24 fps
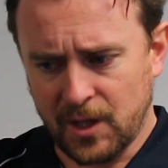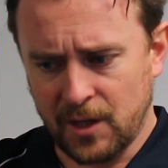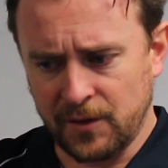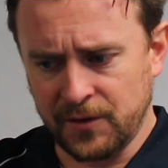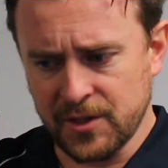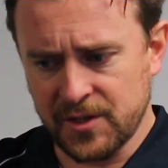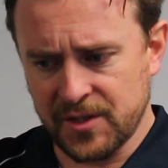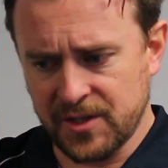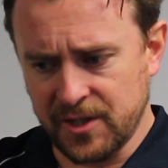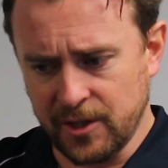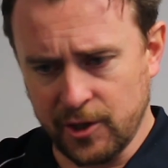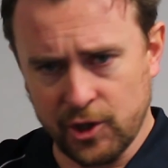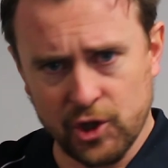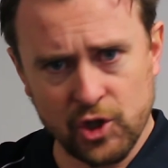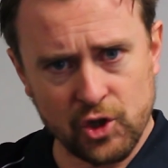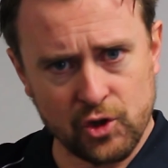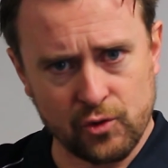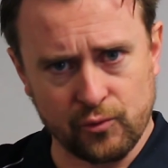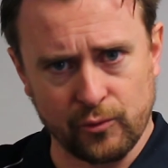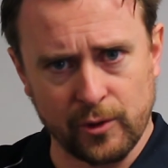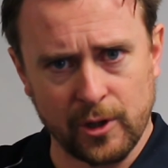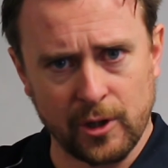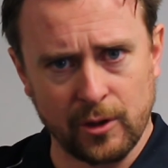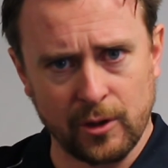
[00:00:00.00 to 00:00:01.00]
the
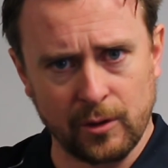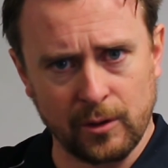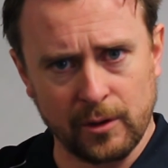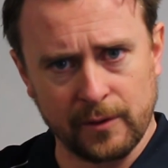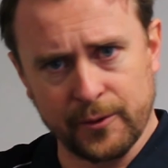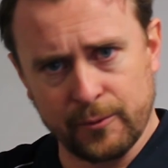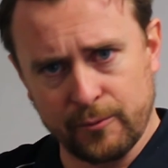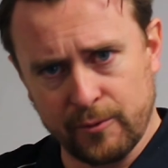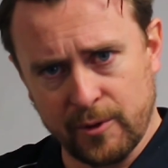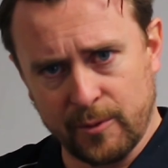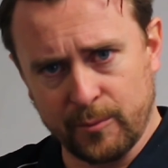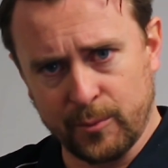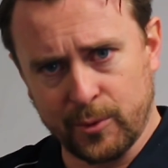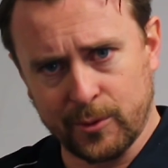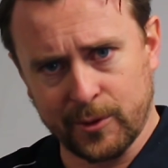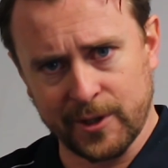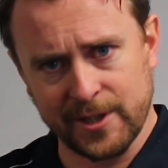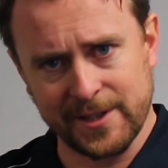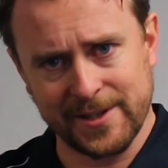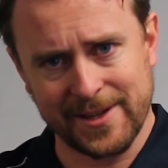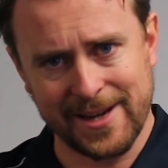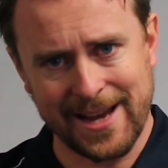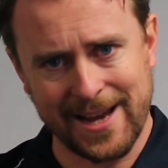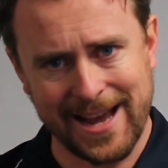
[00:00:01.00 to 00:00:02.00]
synergist role of the
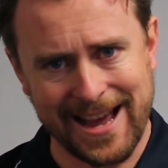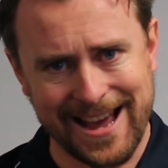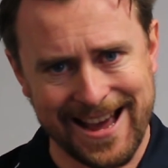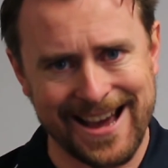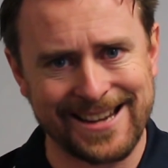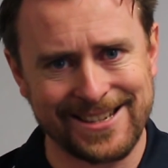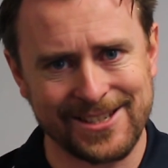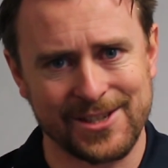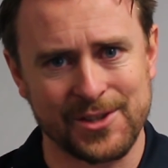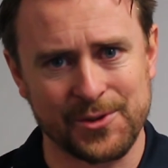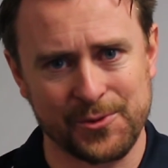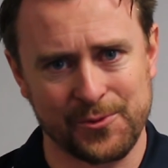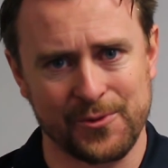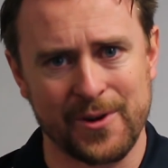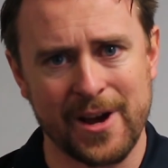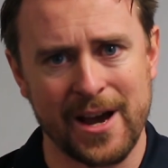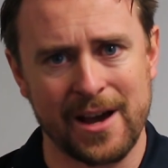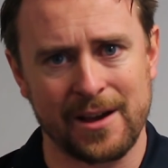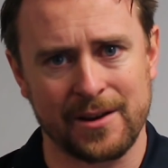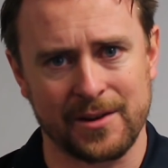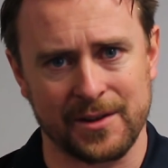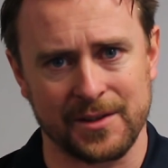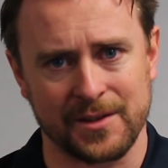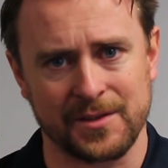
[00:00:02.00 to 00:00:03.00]
rhomboids and
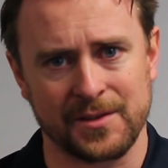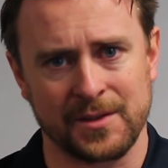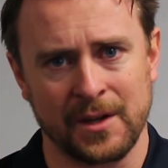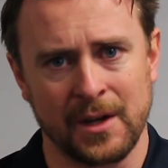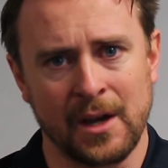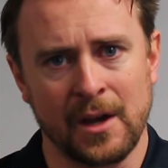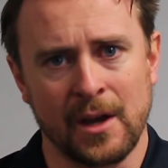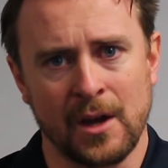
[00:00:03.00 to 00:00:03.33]
serratus.